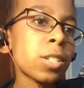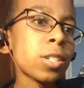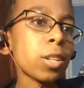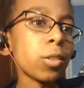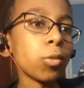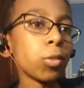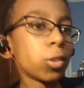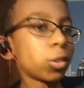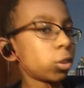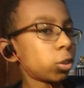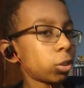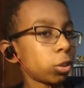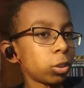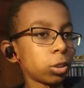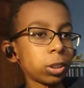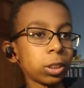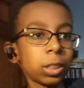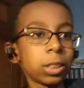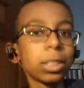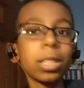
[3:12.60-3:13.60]
and students
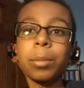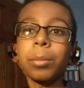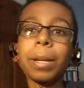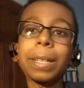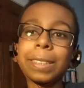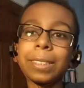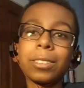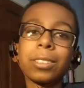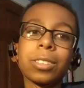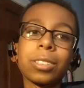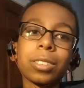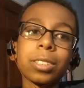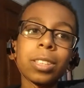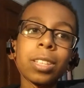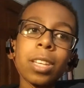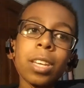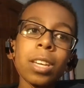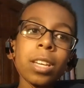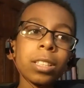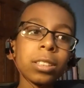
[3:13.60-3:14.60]
to send messages
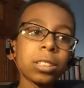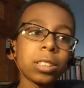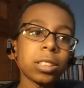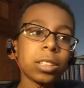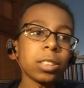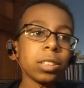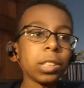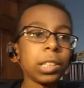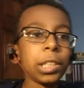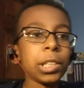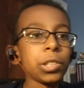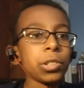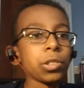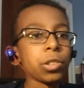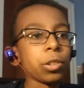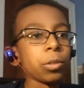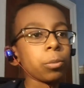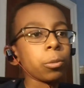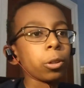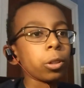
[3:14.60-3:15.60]
to the
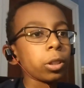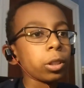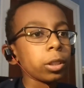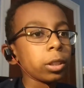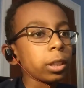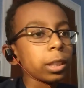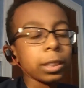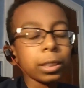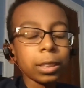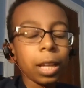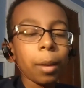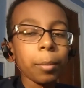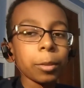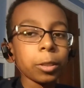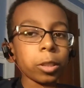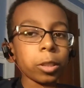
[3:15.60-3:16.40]
teacher and work on assignments